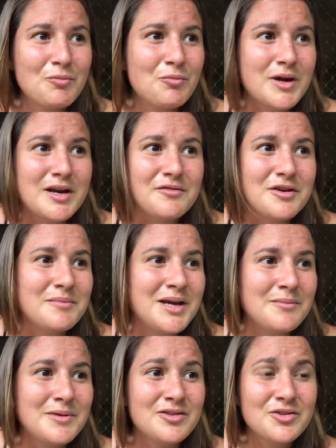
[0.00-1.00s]
whatever it
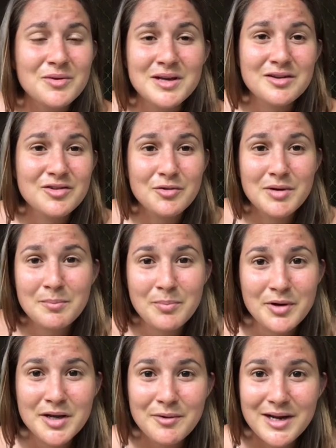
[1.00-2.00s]
may be, doing
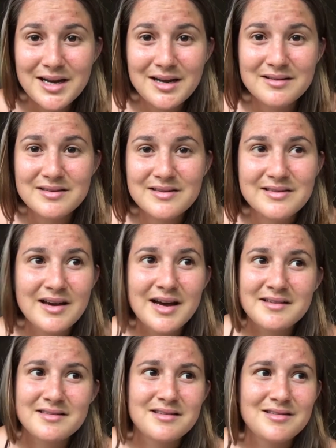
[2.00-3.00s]
bodyweight
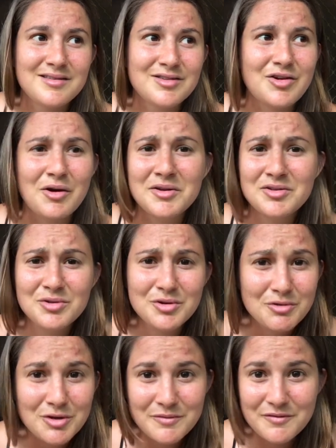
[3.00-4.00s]
exercises, going to a
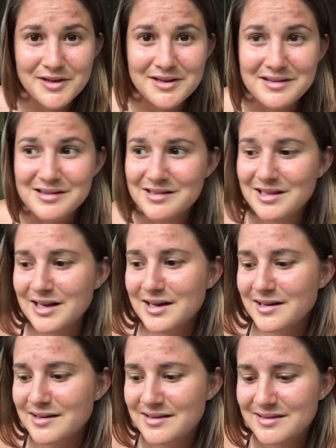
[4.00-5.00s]
group fitness
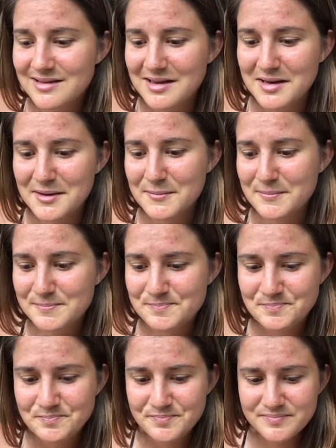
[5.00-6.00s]
class,
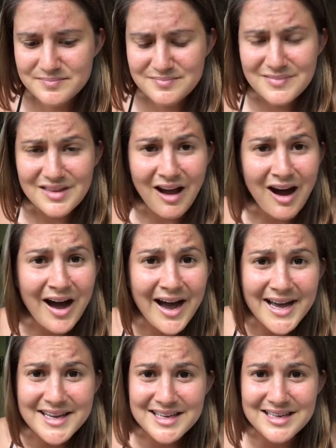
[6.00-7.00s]

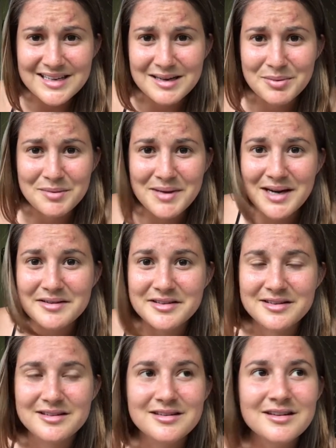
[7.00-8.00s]
hiking up a
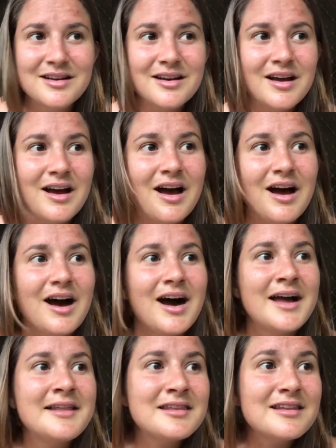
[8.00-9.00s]
mountain.
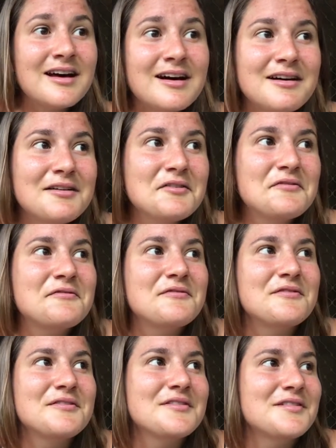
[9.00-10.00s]
I love
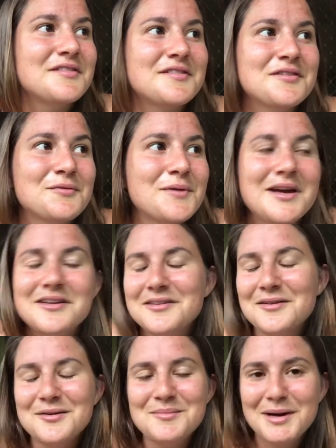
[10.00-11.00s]
sweat
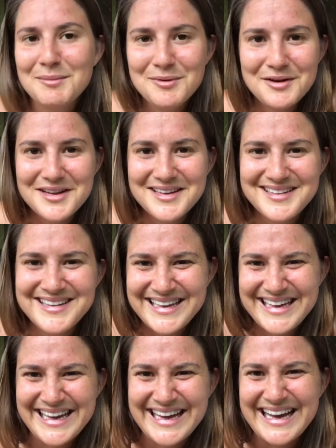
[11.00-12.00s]
on my body.
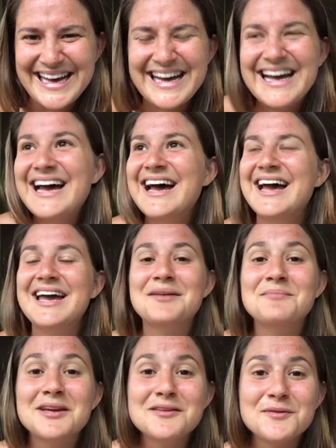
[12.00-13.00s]
It
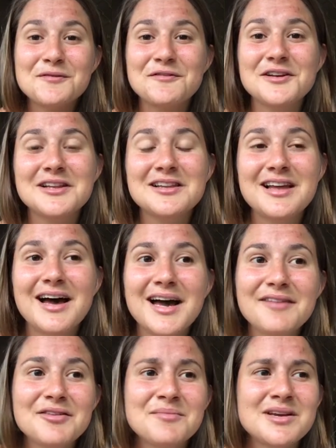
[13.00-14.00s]
makes me feel
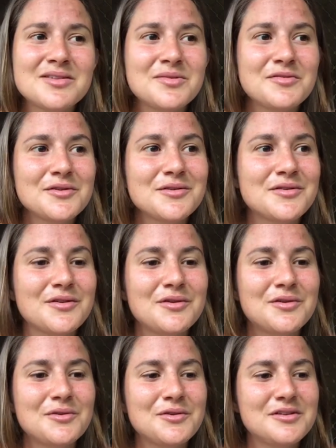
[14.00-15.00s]
alive. It makes me feel so
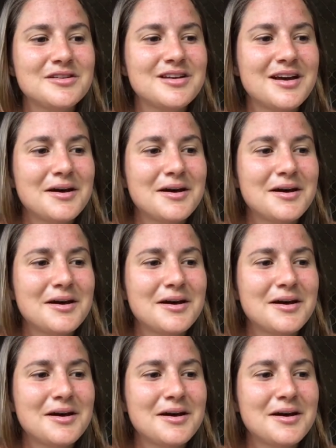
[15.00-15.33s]
good.